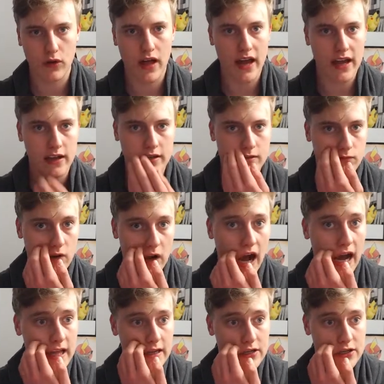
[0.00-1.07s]
I
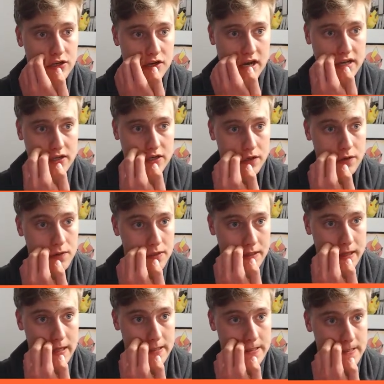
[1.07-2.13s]
highly suggest using
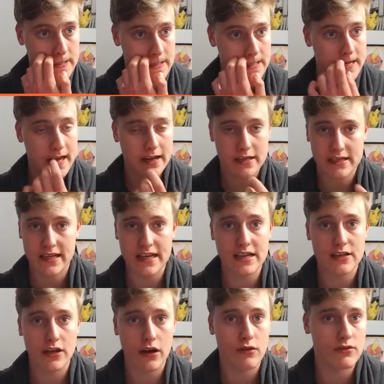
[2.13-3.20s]
this to select skin
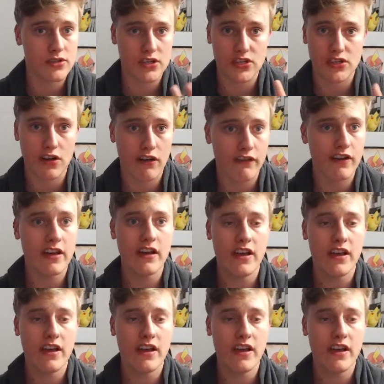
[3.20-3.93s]
tones and stuff.